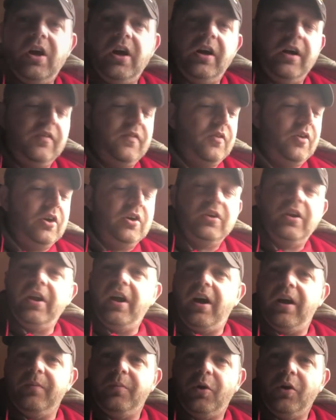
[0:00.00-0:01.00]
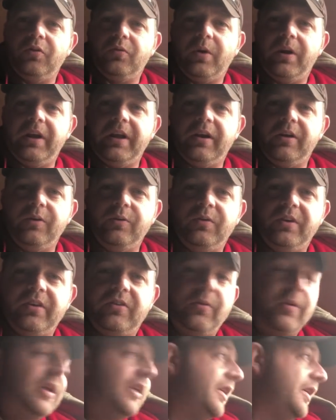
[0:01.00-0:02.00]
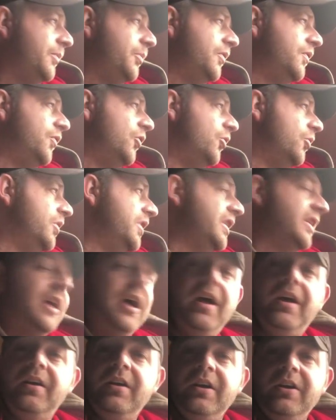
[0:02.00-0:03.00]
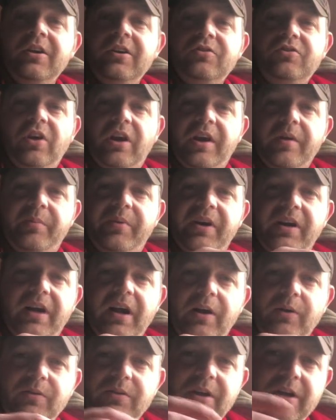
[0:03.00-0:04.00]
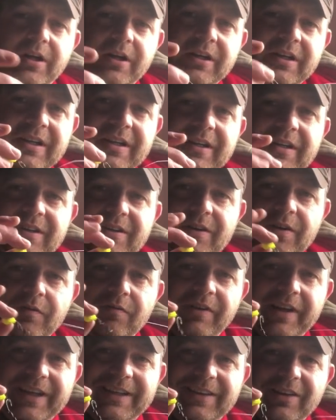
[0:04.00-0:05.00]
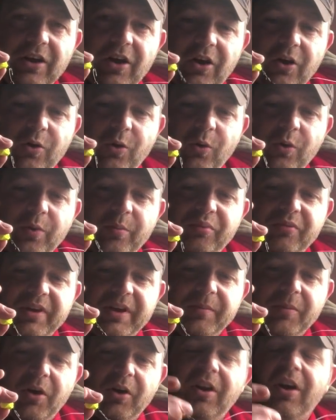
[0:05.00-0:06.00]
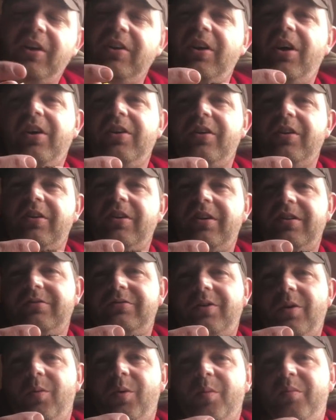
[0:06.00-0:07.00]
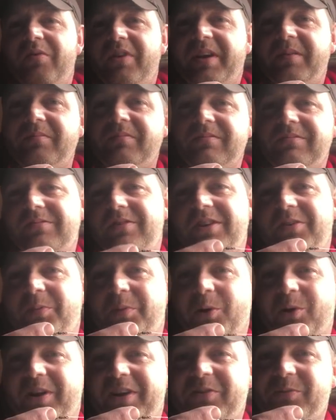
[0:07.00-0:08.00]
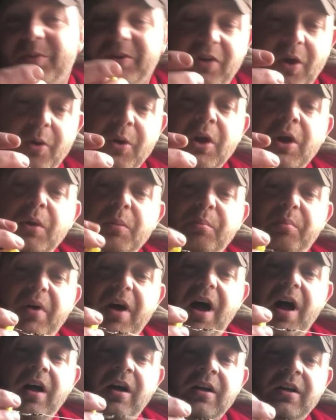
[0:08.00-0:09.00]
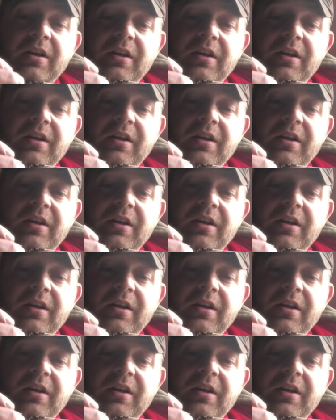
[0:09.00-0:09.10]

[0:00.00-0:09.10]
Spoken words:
Right, I thought I might as well include this quickly before we chuck it back out. The rig that I caught the bream on, I don't want bream, let's be honest, we don't. But